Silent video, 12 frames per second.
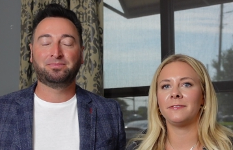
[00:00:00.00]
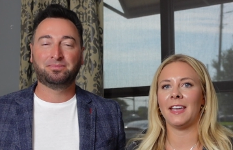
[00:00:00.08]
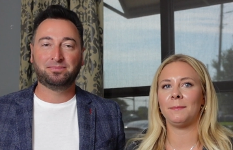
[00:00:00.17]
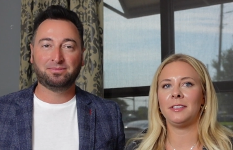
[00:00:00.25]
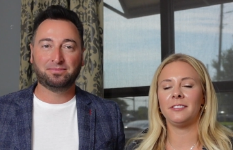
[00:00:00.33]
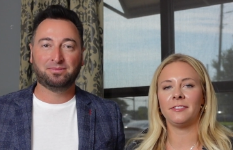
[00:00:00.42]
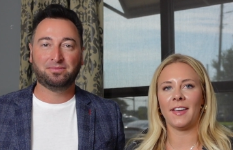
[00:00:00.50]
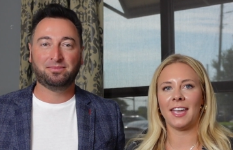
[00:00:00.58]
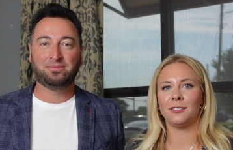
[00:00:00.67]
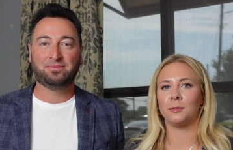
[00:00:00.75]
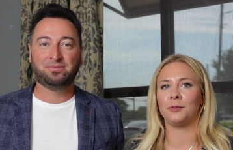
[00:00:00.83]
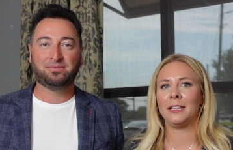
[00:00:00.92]
Speaker 1: families
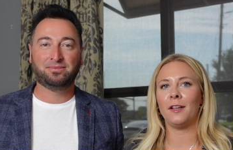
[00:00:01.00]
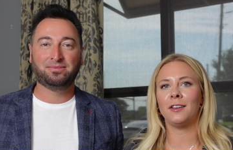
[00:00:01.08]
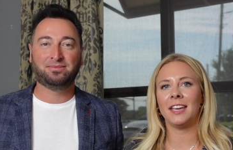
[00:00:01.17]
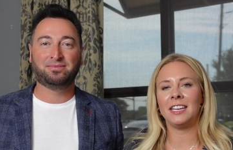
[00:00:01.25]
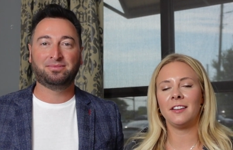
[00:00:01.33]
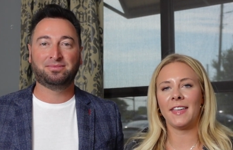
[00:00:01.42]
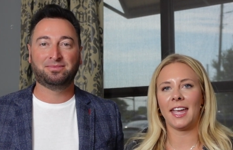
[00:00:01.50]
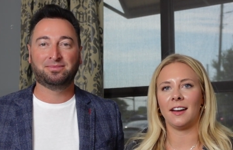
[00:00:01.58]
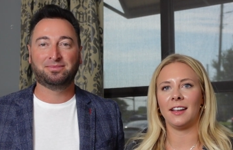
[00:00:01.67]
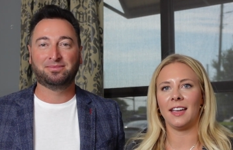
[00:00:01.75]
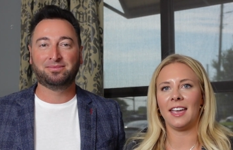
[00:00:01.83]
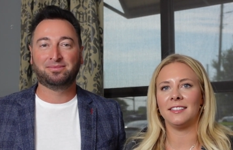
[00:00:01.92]
face when relocating to the
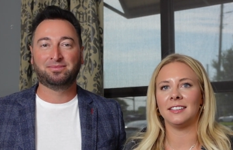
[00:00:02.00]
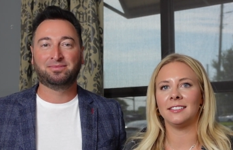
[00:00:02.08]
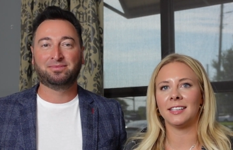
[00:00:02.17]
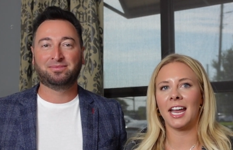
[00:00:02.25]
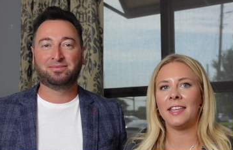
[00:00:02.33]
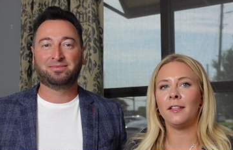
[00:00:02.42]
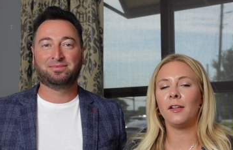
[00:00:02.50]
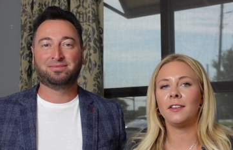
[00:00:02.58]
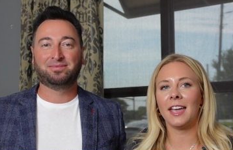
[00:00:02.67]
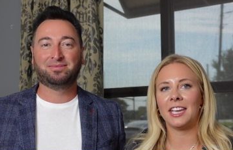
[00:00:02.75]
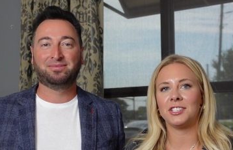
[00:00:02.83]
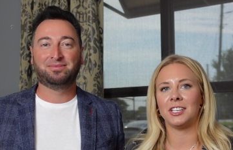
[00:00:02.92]
area is deciding the
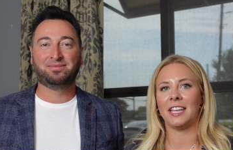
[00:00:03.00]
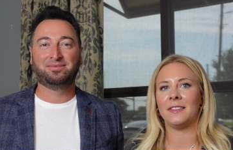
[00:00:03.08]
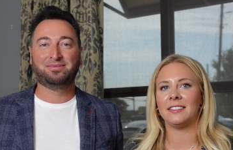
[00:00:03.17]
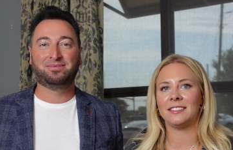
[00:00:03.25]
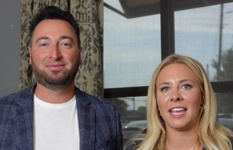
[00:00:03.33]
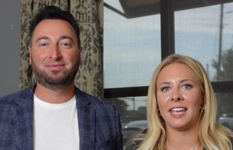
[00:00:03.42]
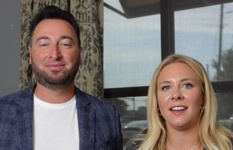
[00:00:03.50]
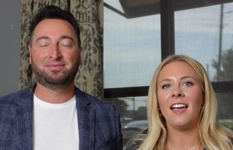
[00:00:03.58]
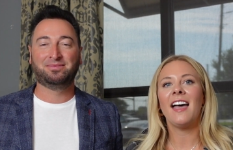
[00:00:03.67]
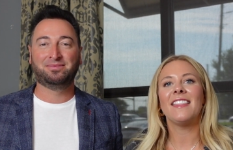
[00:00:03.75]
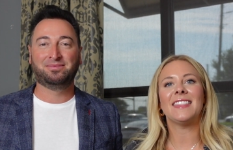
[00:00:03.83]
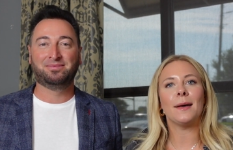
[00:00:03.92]
location in the
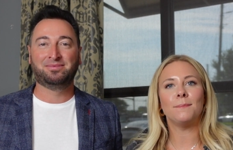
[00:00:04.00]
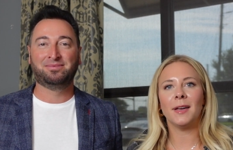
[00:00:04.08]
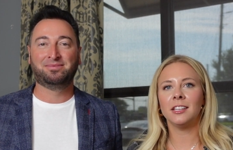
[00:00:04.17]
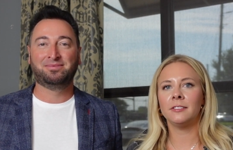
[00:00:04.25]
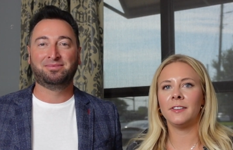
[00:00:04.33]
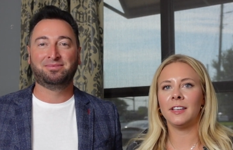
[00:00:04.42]
state that best